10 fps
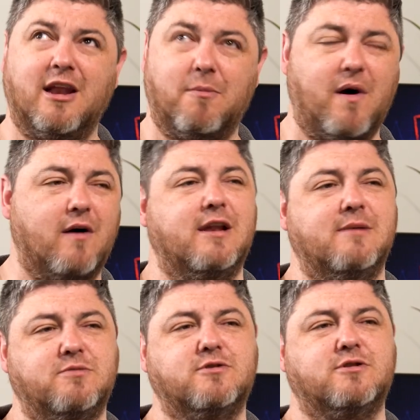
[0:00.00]

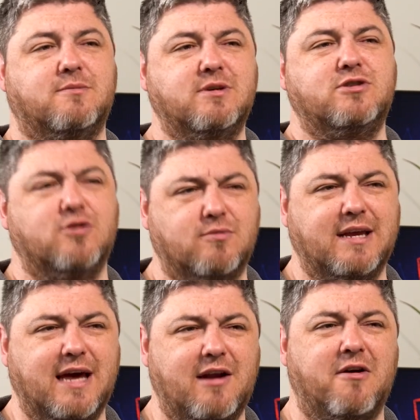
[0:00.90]
apocalypse just to make sure we
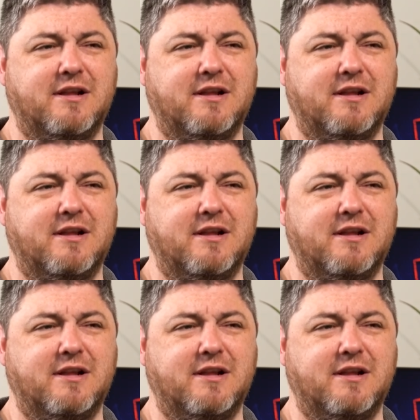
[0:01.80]
can get our